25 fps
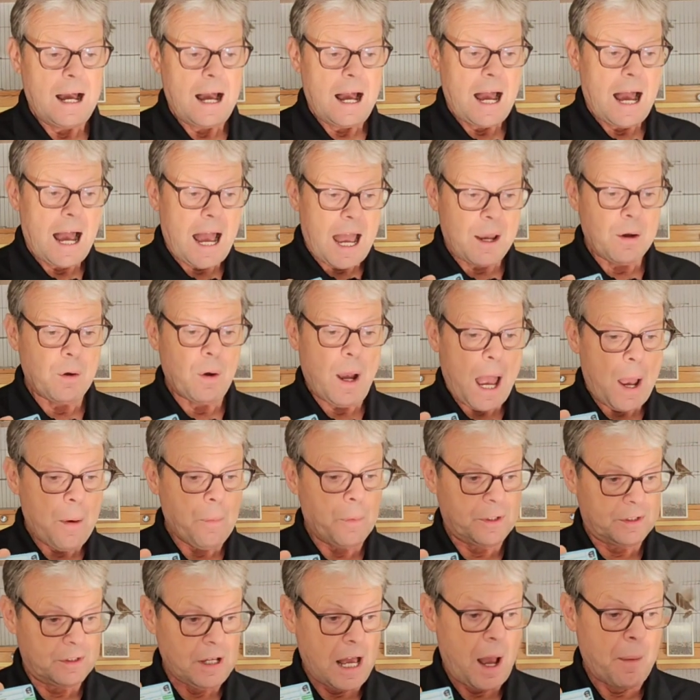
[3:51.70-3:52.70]

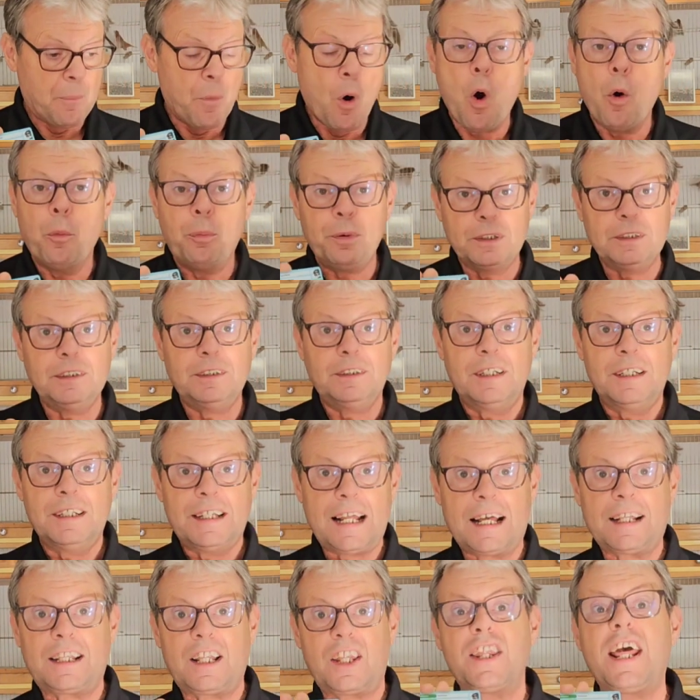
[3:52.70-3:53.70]
I'm hoping
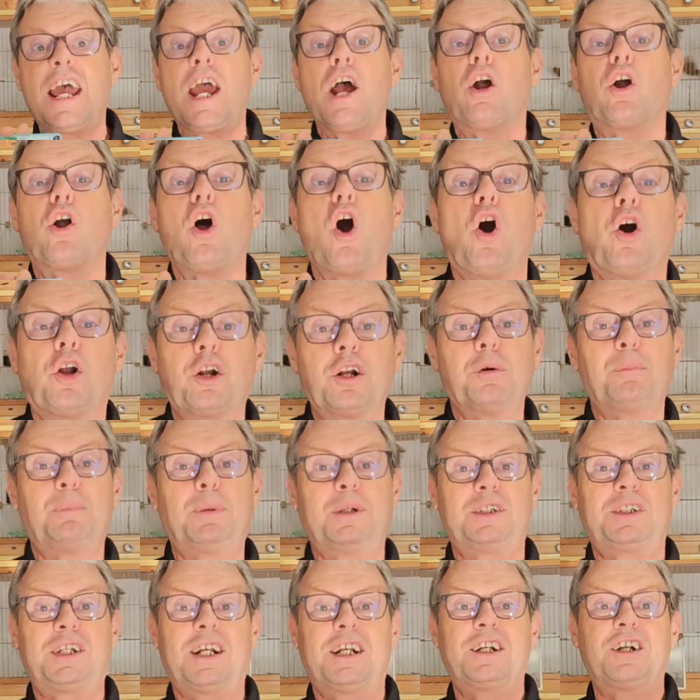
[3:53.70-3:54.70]
that they are
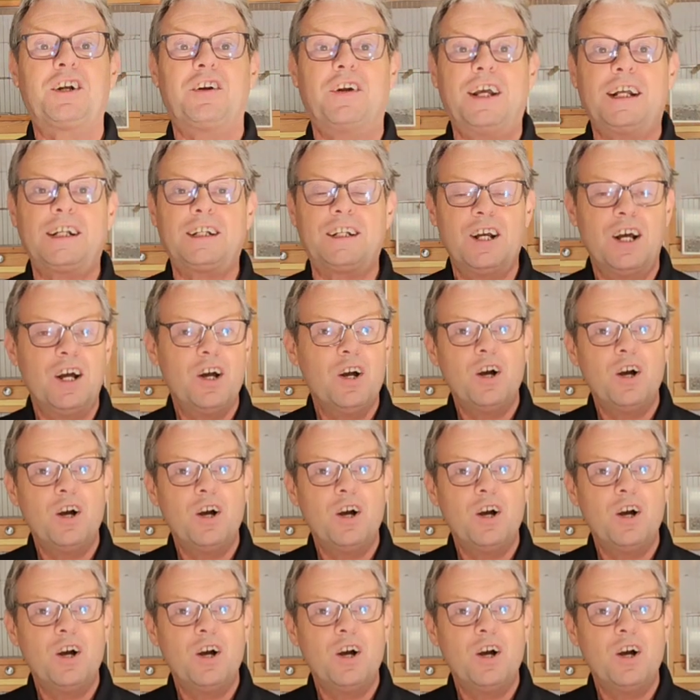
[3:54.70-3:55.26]
100% correct.